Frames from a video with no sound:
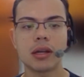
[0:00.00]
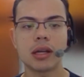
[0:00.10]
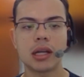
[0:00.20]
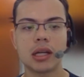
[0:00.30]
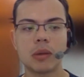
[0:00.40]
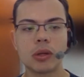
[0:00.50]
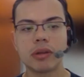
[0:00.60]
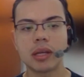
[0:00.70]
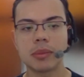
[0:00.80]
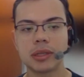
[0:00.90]
One of
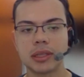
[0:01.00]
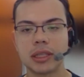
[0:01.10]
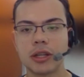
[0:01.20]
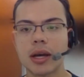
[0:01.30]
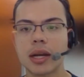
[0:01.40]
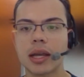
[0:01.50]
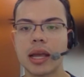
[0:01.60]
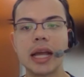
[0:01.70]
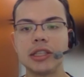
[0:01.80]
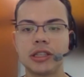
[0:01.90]
them is the
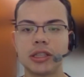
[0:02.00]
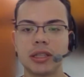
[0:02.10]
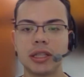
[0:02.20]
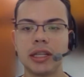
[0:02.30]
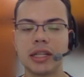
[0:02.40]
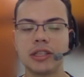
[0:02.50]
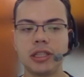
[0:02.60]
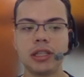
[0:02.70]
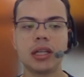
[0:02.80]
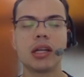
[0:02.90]
.eng,
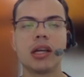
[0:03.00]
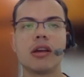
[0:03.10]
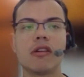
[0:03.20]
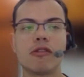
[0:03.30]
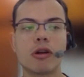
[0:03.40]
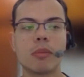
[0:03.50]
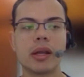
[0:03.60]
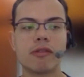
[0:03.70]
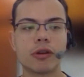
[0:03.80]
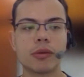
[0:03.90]
ENG
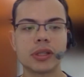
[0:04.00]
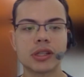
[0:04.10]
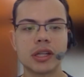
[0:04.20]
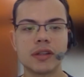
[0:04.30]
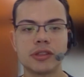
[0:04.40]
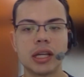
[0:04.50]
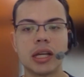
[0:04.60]
format for thrust curves.